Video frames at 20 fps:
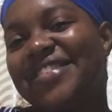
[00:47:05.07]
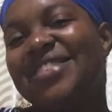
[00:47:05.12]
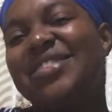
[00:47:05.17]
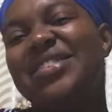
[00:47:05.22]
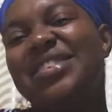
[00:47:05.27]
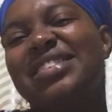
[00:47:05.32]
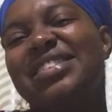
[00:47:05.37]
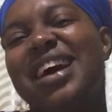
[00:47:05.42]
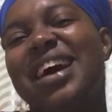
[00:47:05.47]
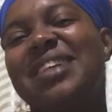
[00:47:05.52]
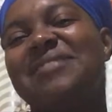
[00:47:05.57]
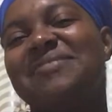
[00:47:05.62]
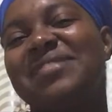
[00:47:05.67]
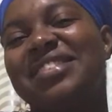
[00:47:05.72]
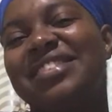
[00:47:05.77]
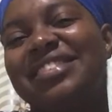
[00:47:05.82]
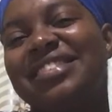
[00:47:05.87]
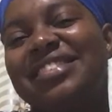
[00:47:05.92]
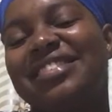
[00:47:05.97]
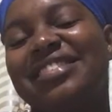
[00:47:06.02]
Or
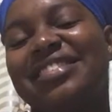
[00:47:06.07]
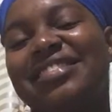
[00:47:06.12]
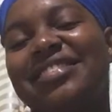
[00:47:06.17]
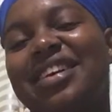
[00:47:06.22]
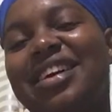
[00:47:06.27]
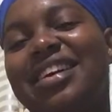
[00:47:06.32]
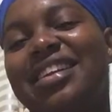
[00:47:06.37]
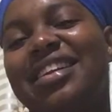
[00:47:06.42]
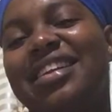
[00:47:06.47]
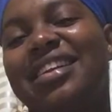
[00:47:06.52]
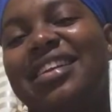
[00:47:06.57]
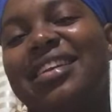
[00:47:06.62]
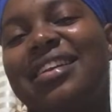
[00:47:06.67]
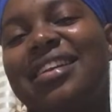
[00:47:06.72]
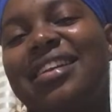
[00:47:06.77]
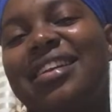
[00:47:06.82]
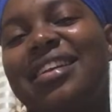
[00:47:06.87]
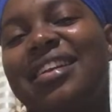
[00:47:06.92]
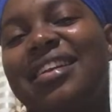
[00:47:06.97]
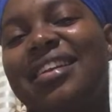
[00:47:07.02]
diamonds, right?
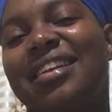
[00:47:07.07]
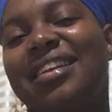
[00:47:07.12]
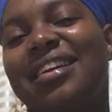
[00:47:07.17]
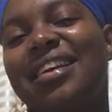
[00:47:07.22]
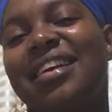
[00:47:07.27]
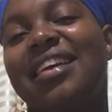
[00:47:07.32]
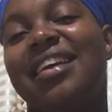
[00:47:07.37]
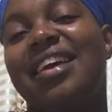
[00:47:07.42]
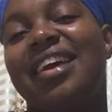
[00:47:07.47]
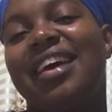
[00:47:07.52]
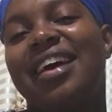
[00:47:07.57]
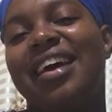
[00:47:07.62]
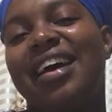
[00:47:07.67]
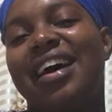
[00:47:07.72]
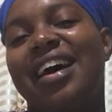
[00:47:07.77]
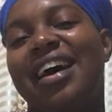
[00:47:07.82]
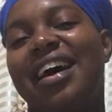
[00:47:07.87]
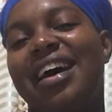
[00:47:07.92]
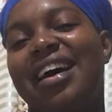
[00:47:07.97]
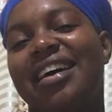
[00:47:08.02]

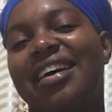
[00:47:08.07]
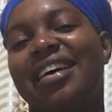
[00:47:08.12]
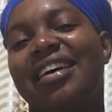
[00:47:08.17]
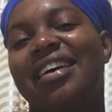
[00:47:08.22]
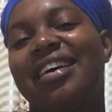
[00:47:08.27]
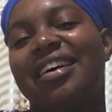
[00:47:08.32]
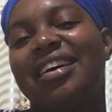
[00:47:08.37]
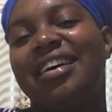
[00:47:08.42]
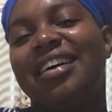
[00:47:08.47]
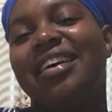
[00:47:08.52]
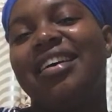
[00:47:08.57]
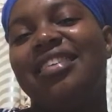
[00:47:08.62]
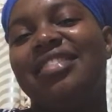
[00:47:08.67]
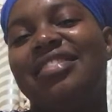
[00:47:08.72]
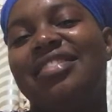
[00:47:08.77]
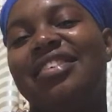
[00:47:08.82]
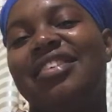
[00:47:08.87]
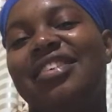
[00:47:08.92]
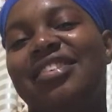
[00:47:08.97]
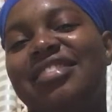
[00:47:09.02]
Yeah. I
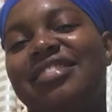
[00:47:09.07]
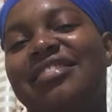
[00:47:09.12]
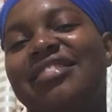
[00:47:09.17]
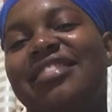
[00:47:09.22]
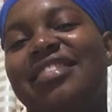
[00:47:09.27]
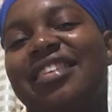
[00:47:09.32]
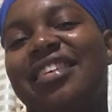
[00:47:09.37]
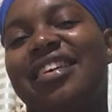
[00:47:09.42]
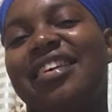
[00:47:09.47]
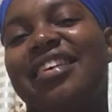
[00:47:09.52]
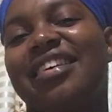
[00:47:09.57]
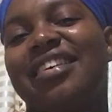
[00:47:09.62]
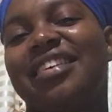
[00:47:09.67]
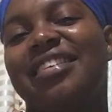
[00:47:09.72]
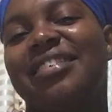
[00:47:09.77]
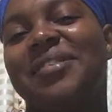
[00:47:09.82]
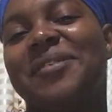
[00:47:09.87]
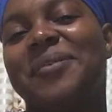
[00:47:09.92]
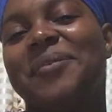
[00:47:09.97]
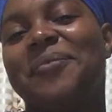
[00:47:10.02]
think you all are
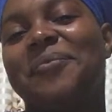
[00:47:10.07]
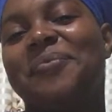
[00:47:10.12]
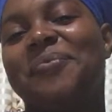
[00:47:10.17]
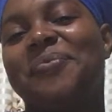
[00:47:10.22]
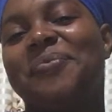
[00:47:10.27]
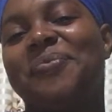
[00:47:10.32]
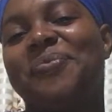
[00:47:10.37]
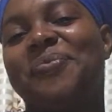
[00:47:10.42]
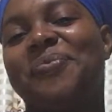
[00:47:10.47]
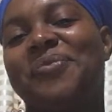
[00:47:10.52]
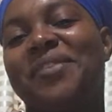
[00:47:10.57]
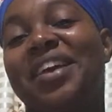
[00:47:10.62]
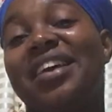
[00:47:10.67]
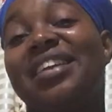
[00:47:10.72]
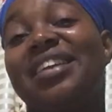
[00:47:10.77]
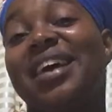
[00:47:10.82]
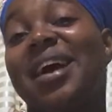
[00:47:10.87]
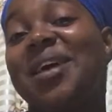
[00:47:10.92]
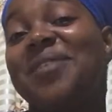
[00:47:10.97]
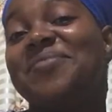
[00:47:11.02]

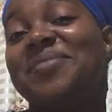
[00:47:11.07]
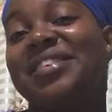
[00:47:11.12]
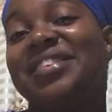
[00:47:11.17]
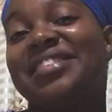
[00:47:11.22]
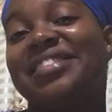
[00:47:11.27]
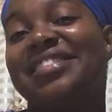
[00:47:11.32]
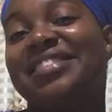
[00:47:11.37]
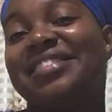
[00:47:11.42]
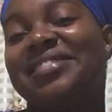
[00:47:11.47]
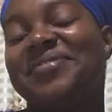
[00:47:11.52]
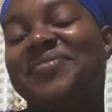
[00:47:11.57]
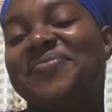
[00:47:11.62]
diamonds.